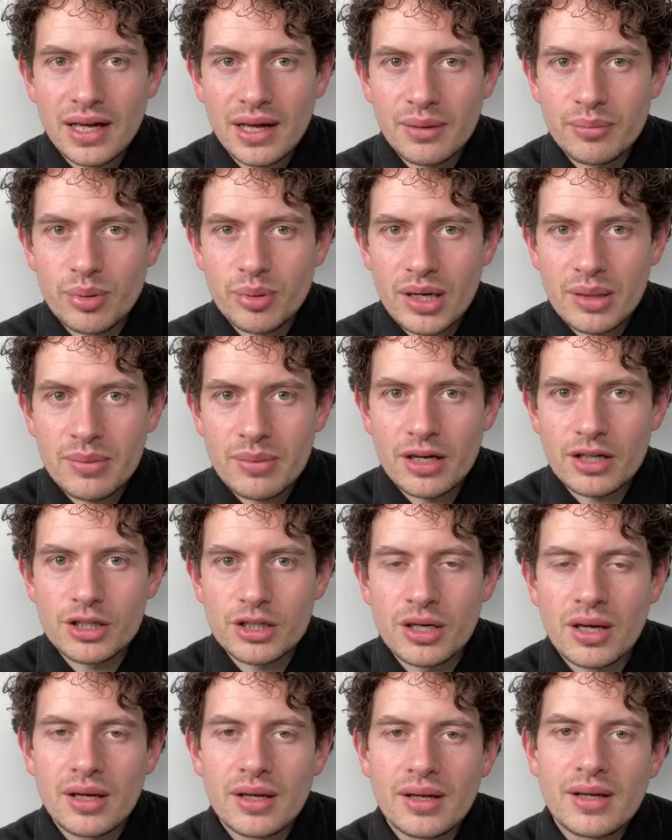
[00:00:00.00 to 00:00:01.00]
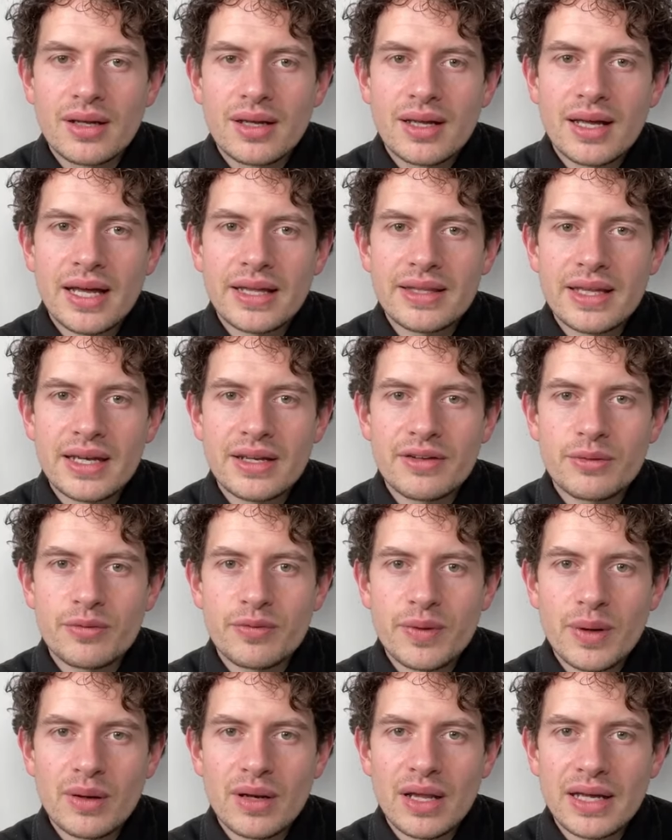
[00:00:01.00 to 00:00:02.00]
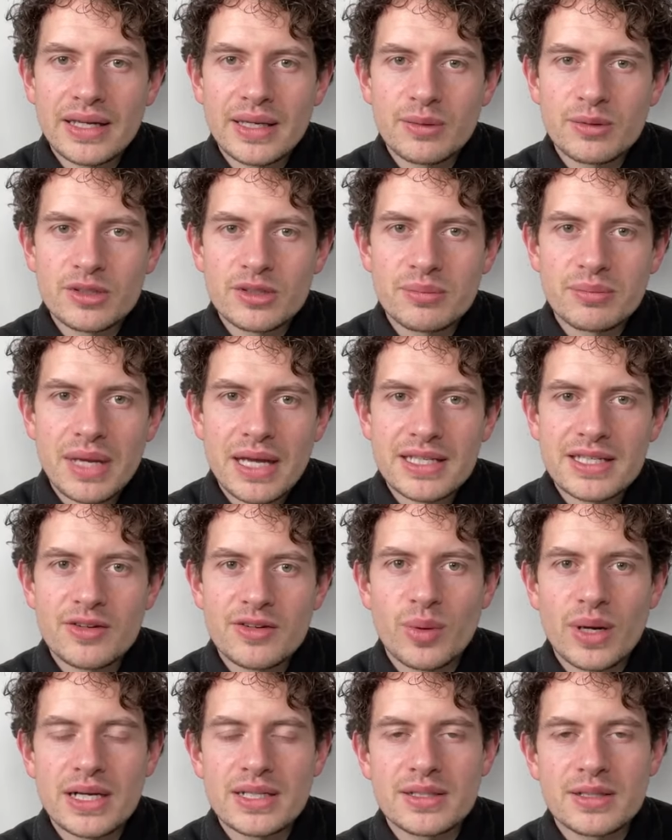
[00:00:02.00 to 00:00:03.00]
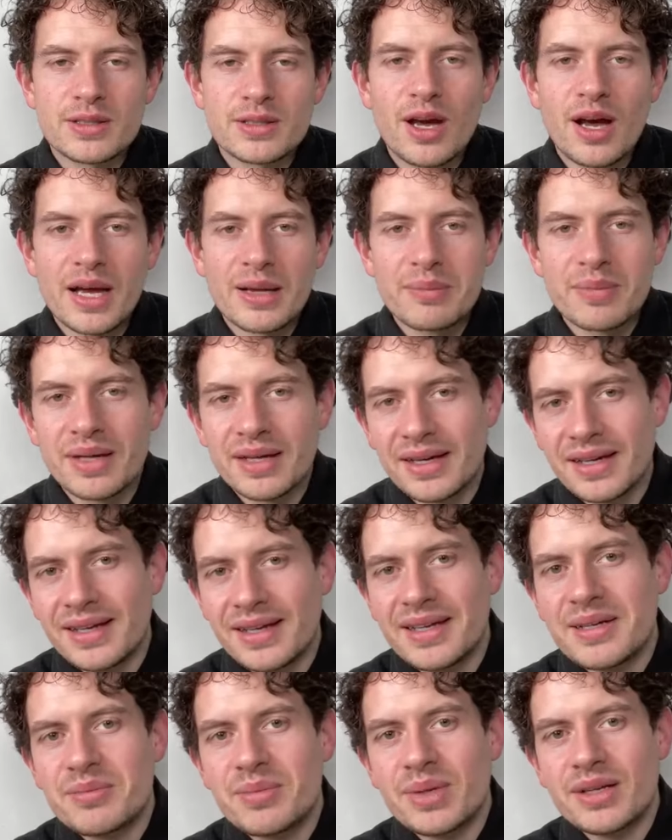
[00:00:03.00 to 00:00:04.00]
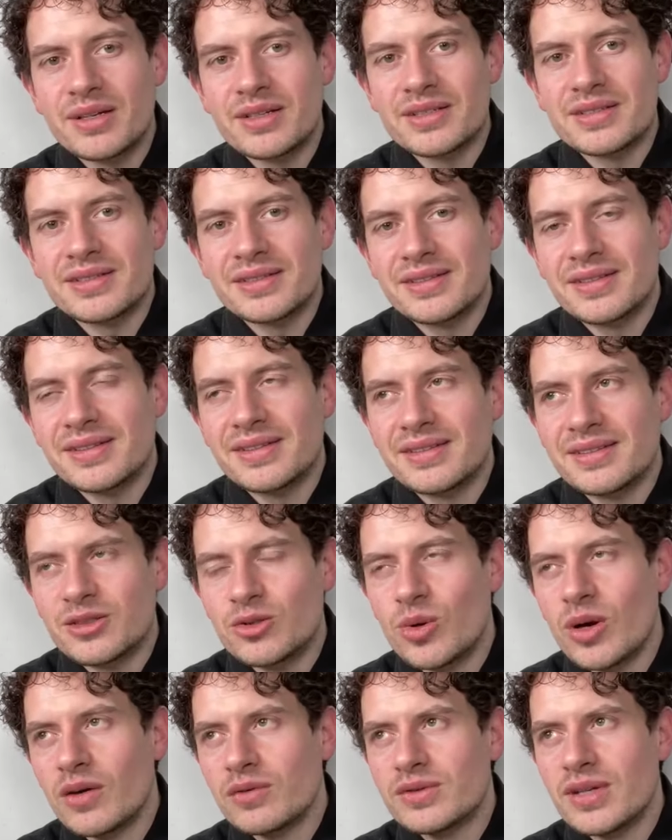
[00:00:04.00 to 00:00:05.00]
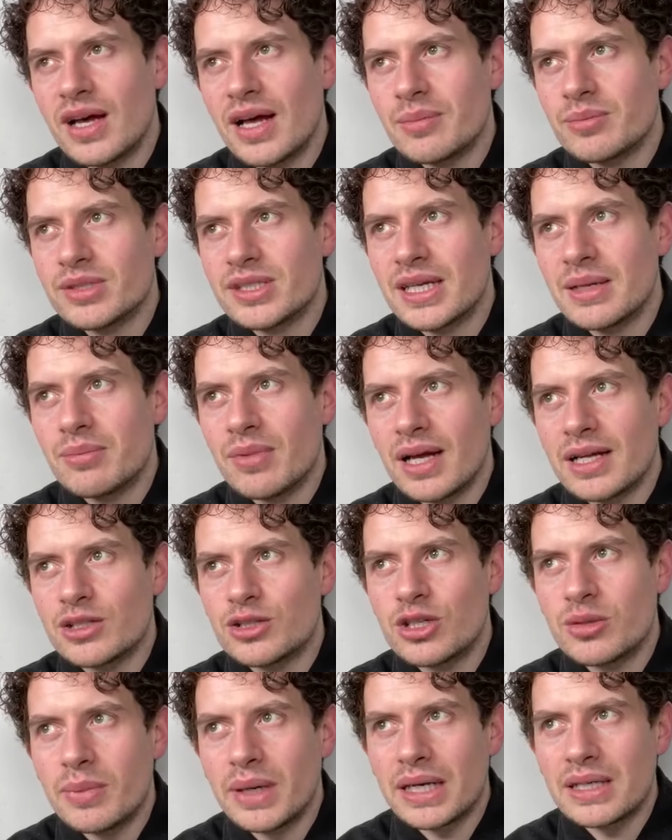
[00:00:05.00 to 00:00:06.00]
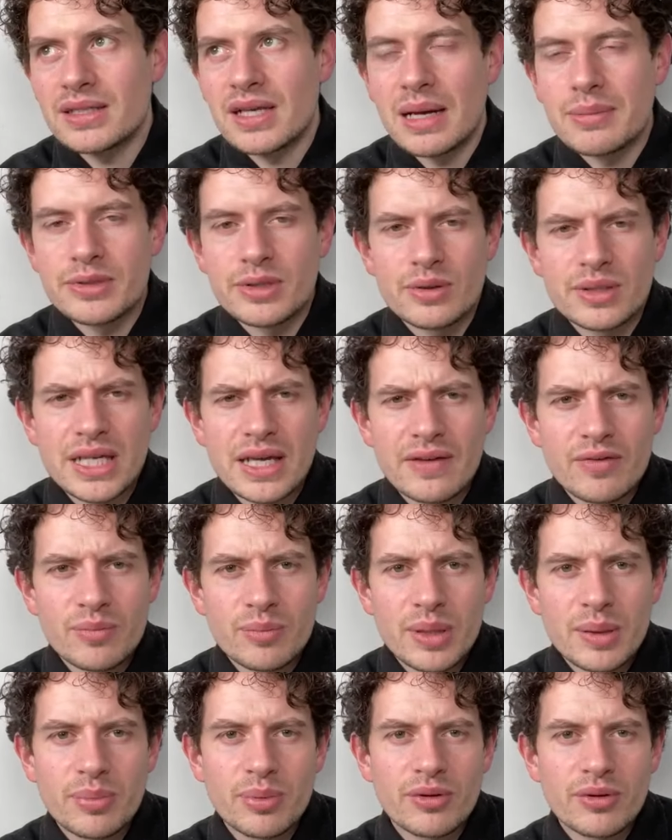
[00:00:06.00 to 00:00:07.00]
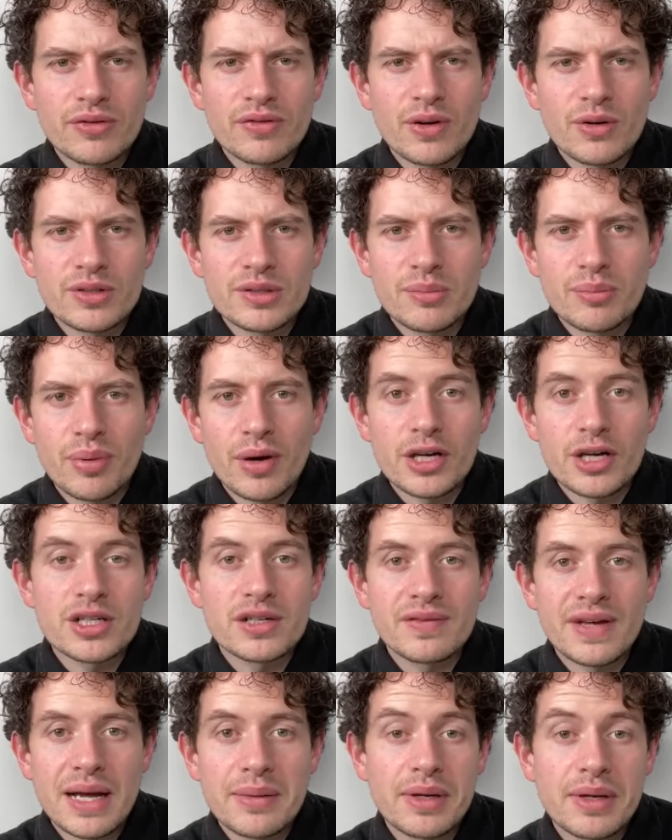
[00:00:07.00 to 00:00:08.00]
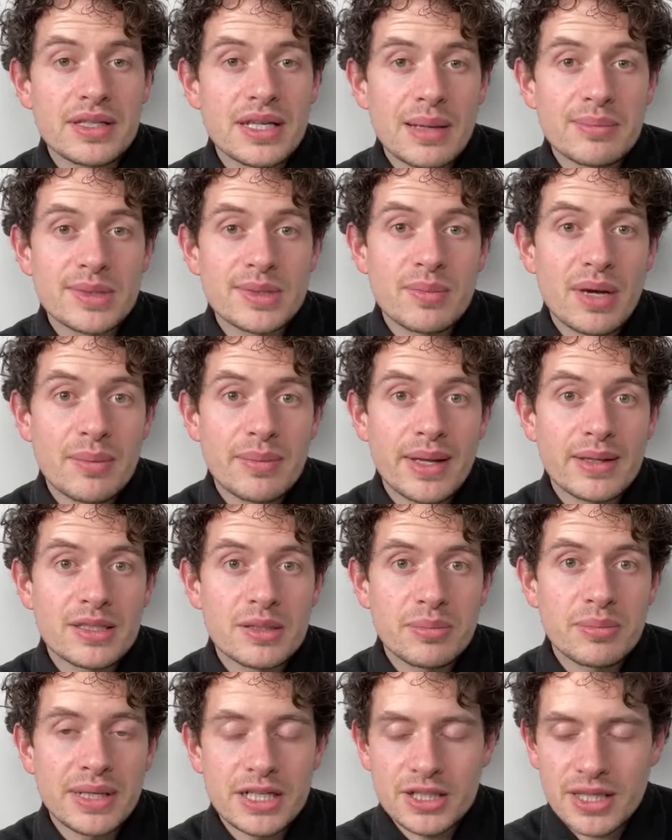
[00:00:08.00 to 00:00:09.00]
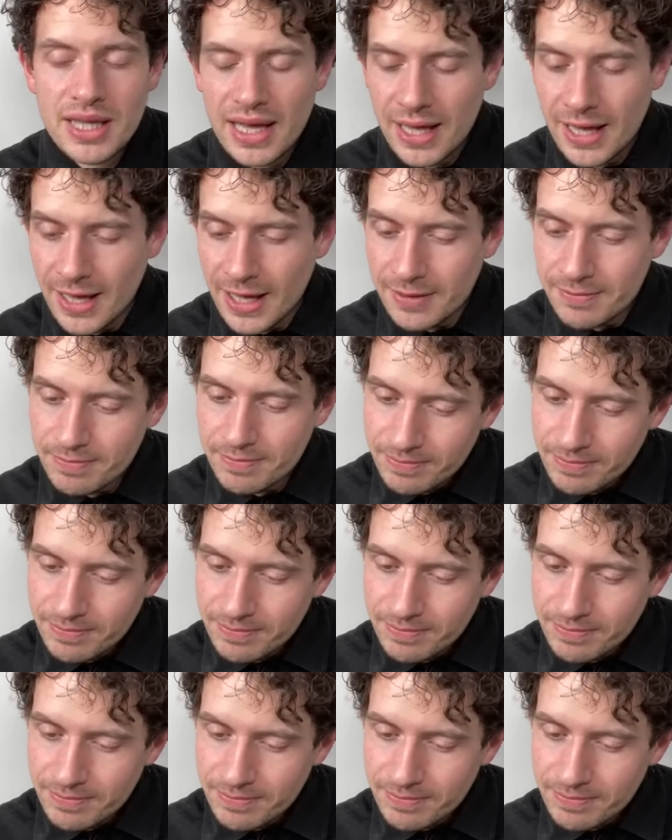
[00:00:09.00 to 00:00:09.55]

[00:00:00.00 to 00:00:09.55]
pretty much. And then it felt like it was a massive waste of time, because 12 times seemed like too many times. It was giving people the false impression of how many times they might be able to bleach their hair.